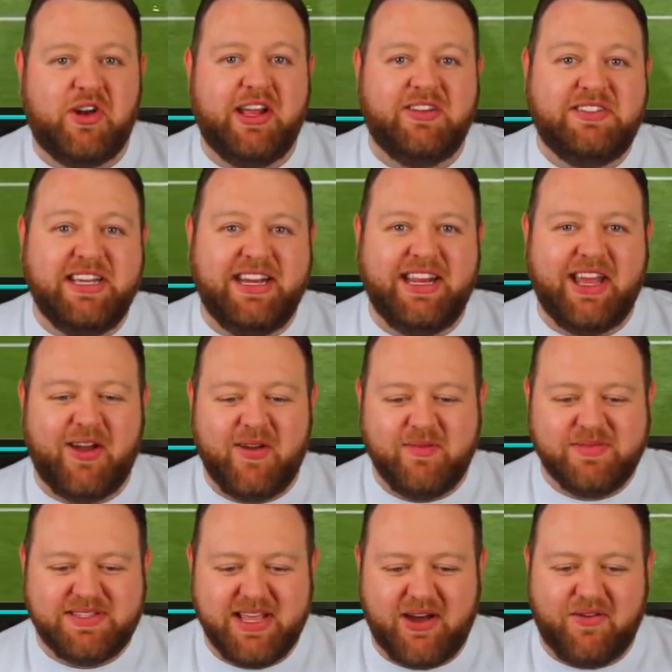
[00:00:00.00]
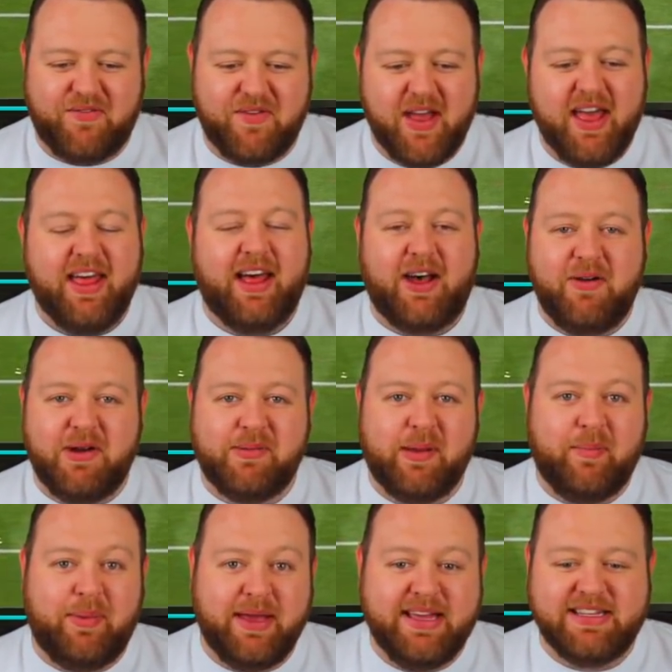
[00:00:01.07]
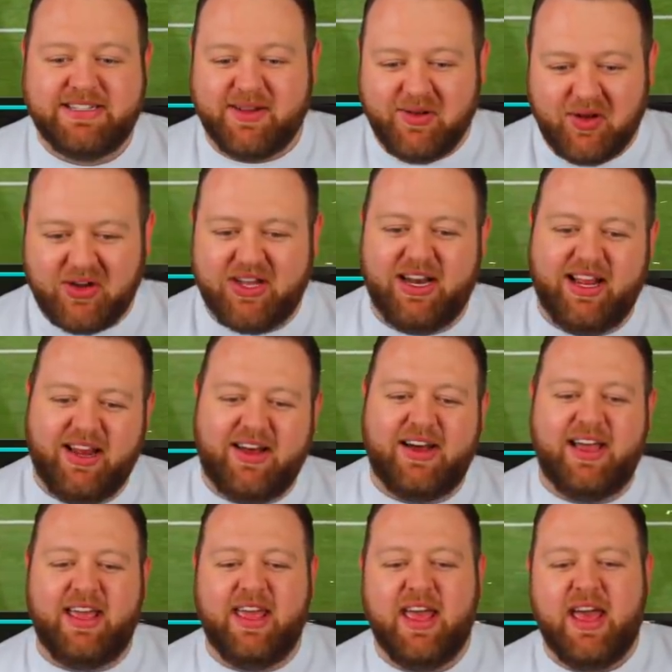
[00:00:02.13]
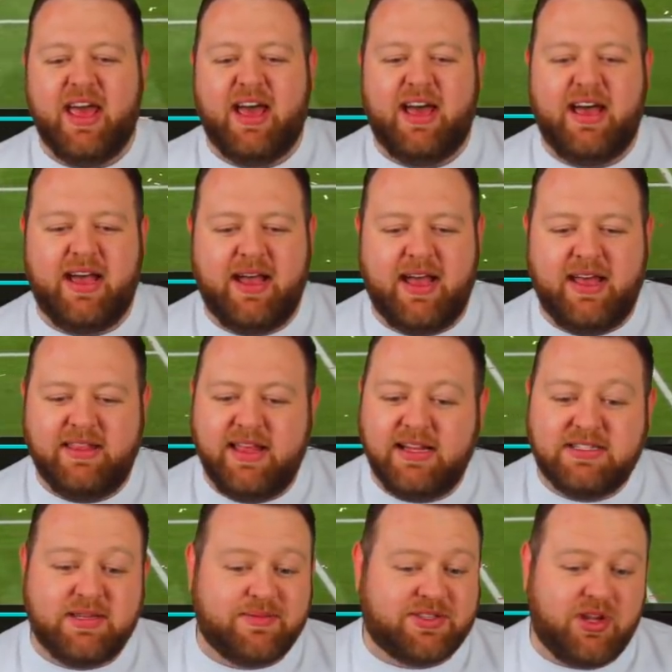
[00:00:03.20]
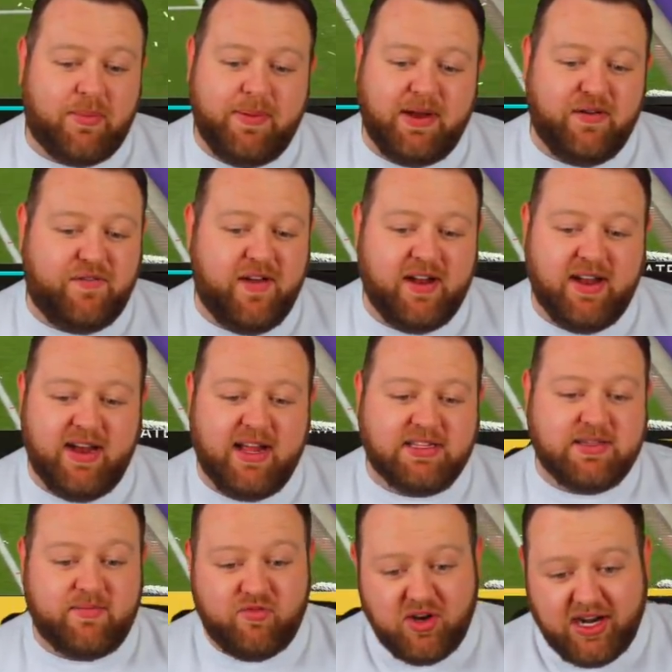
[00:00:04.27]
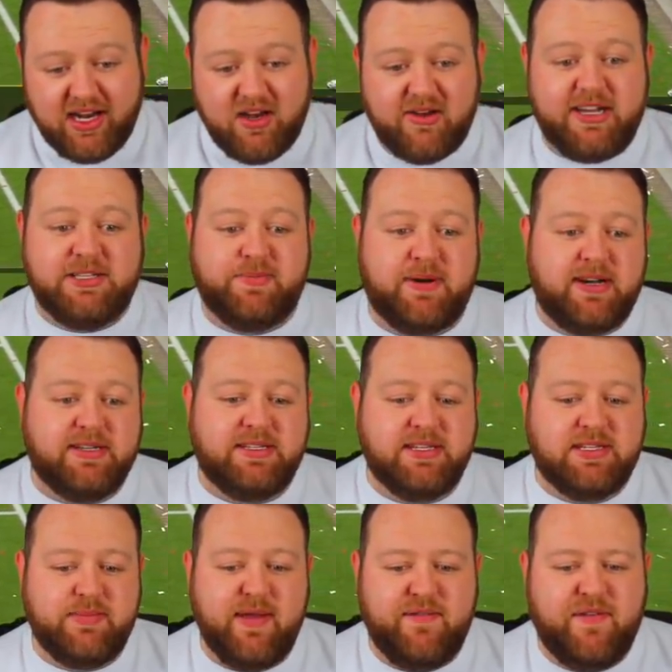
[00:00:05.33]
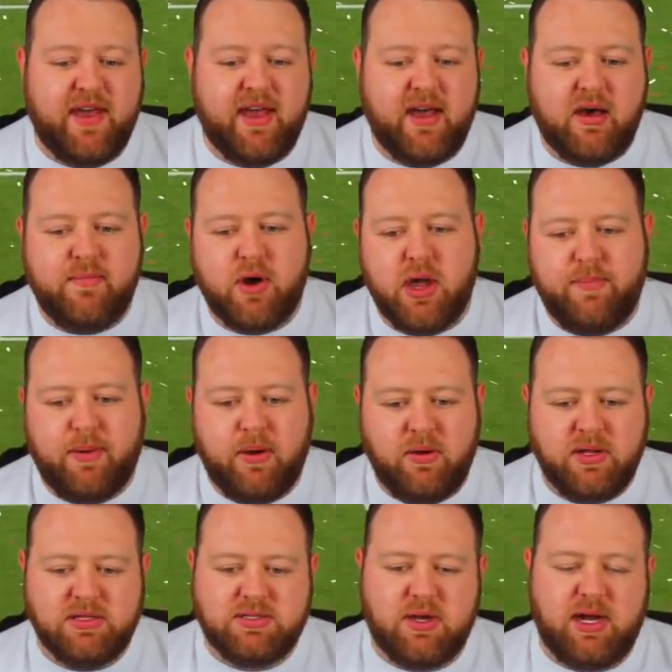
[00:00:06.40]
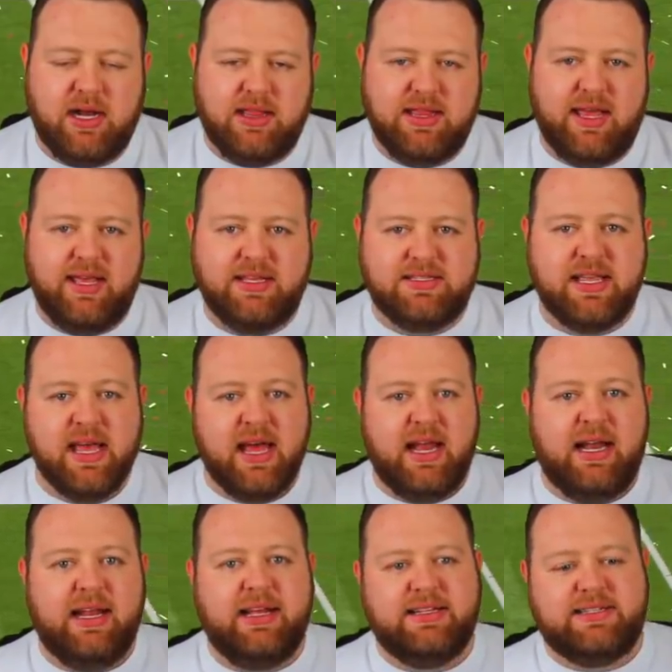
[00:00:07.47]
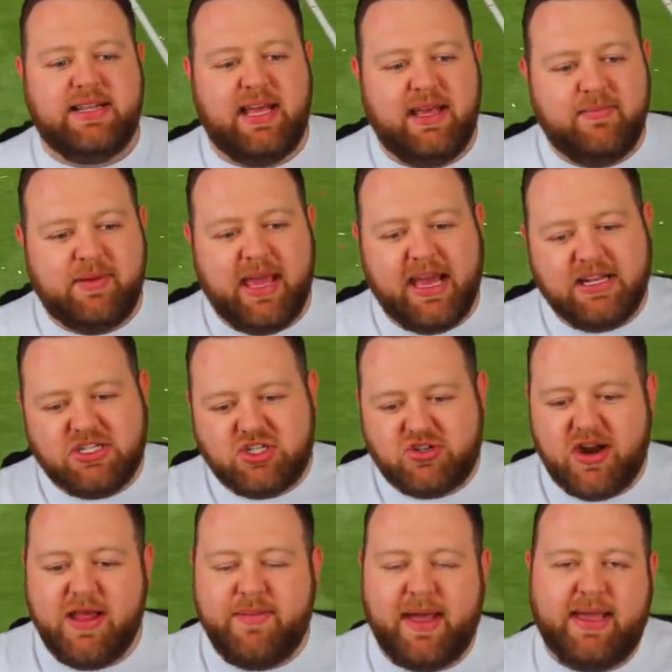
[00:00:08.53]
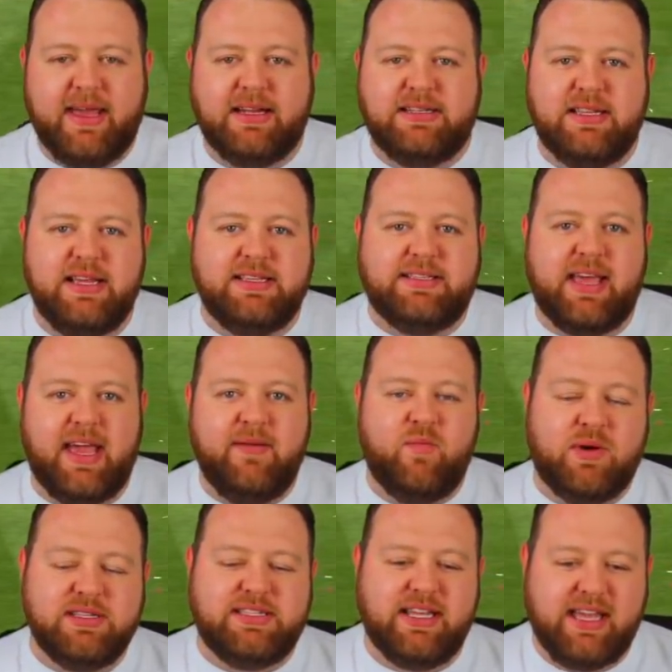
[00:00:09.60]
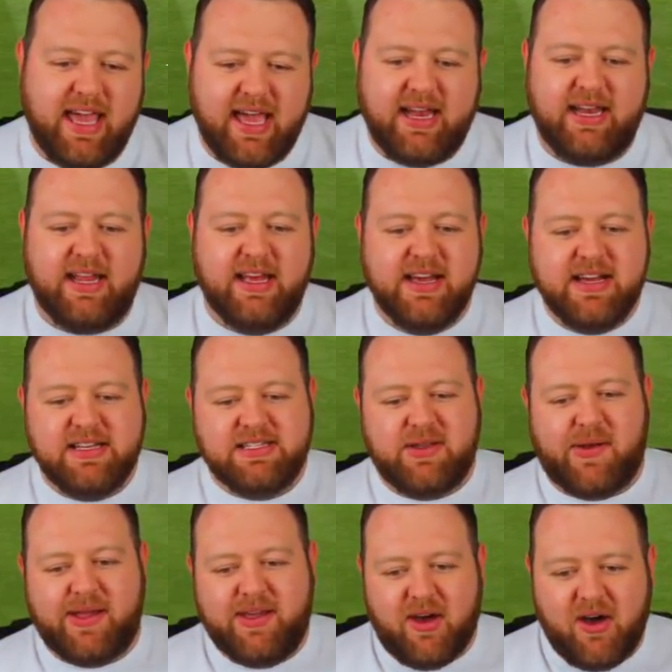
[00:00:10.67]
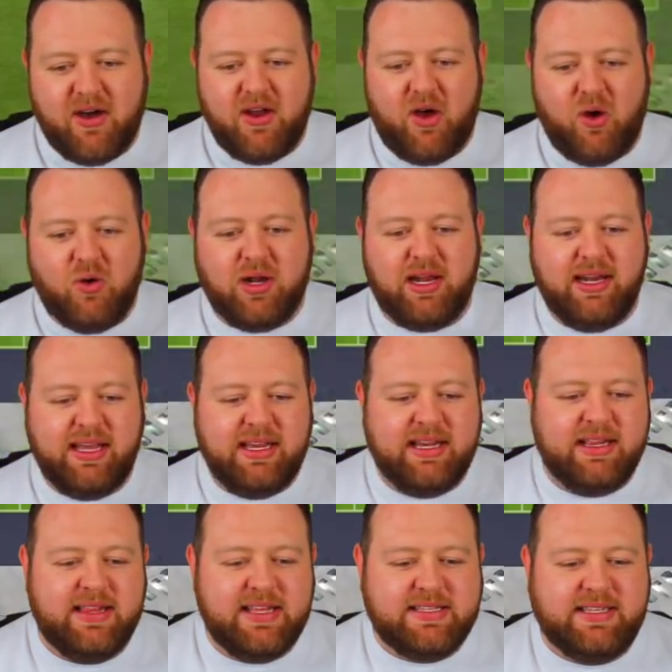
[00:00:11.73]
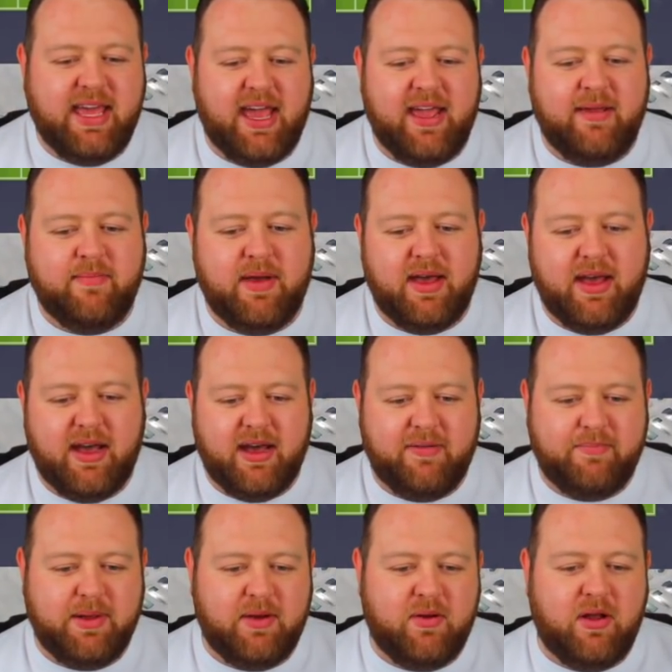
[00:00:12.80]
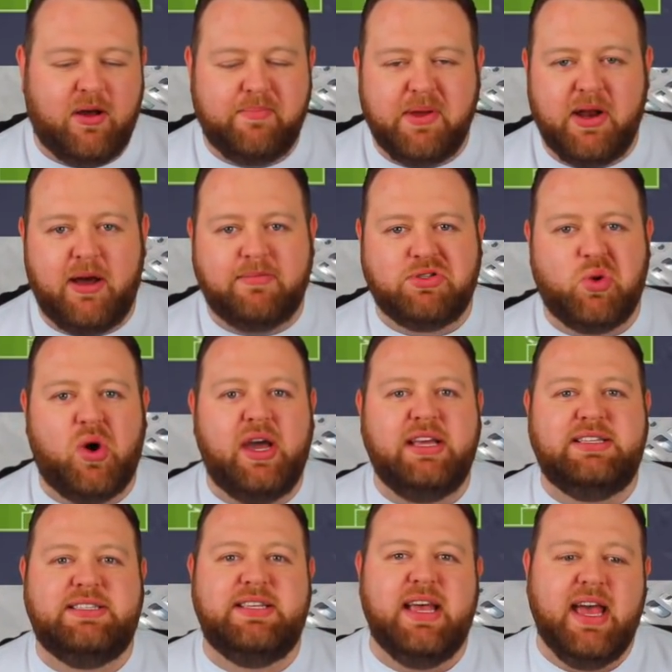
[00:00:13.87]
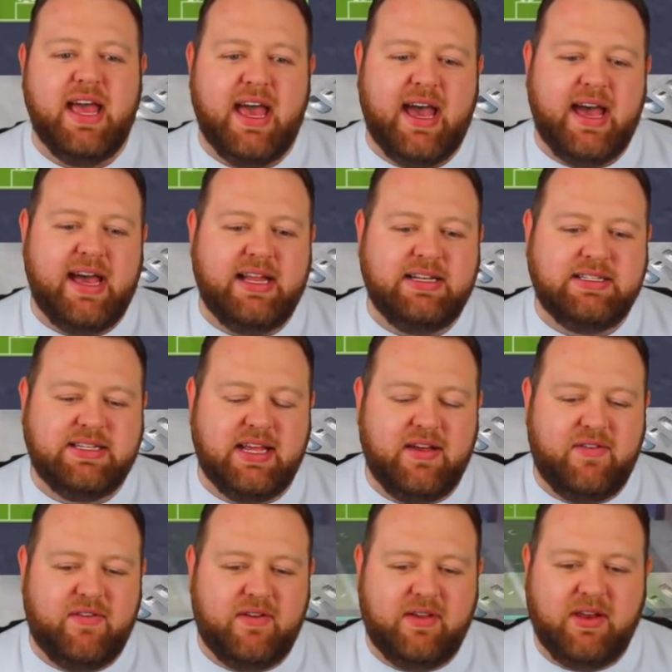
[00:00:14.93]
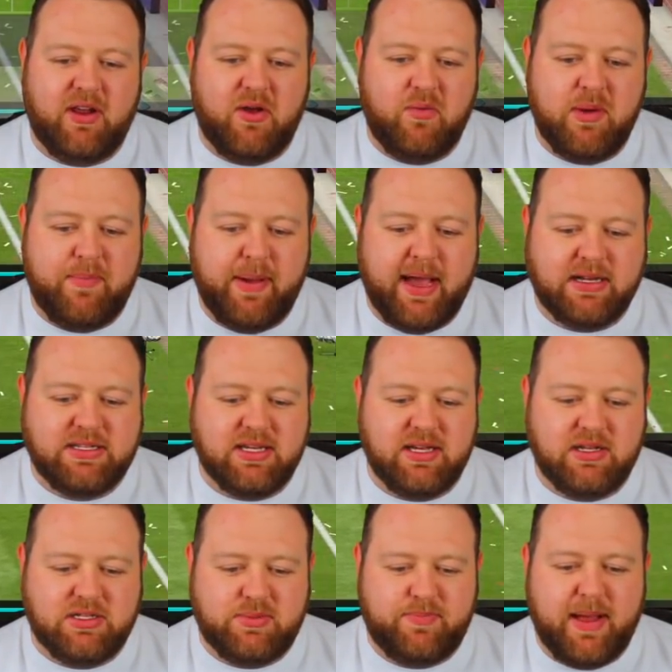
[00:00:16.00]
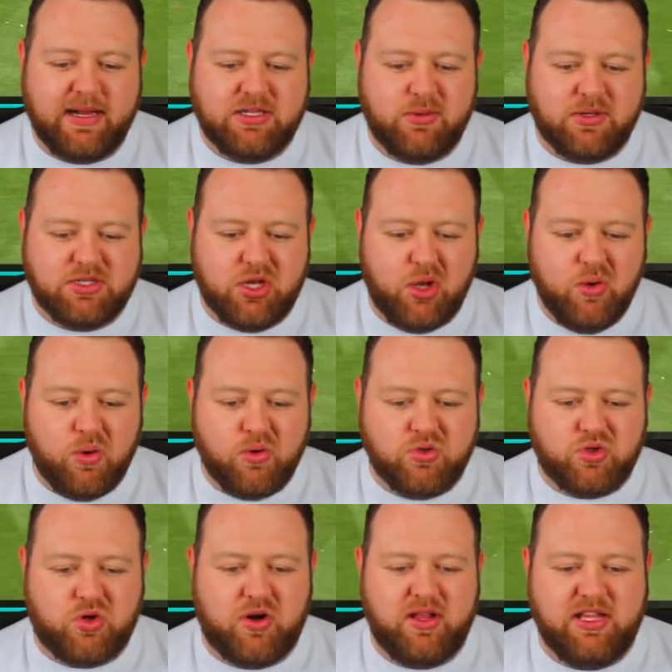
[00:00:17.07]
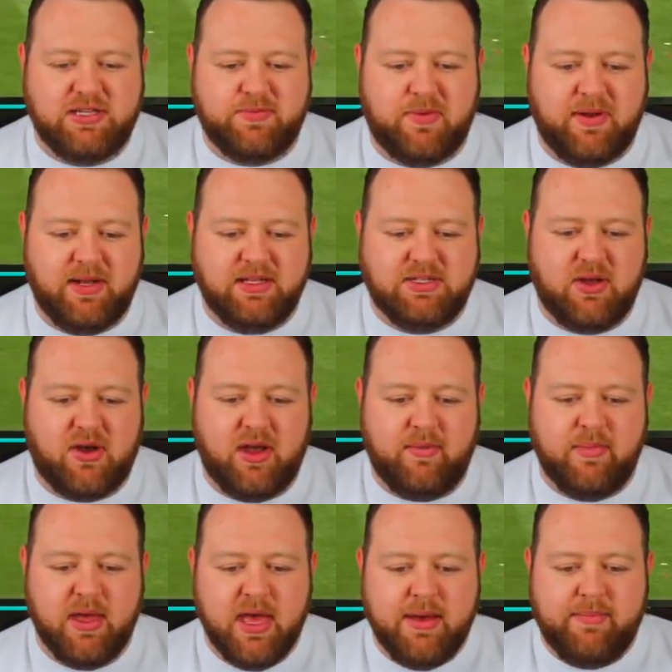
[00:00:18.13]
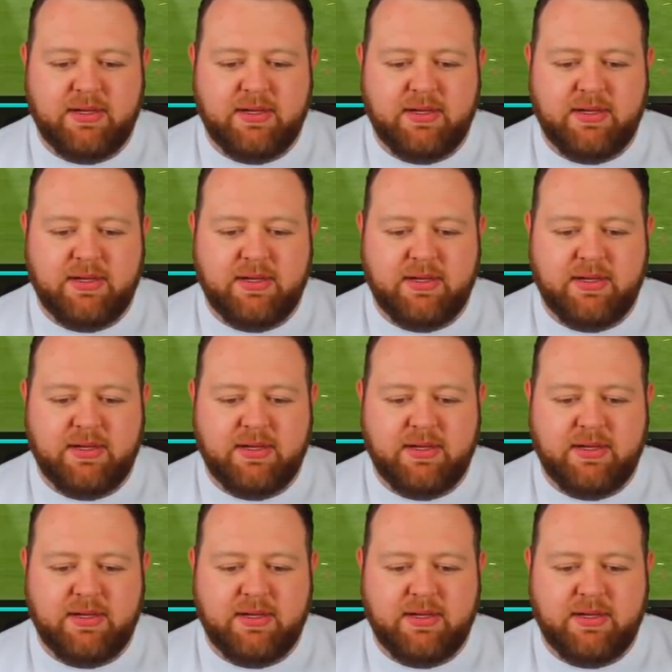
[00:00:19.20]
Ronaldinho himself. I would have been pissed, I'm not going to lie. Uh, and then some sloppy defending and some really nice passing, to be fair, on my opponent's side of things leads to him getting straight back into this game once again. So I can't hold a lead in this game. Uh, I've been I've been up twice, and uh, you know, we're back to back to a two all draw at this point in time.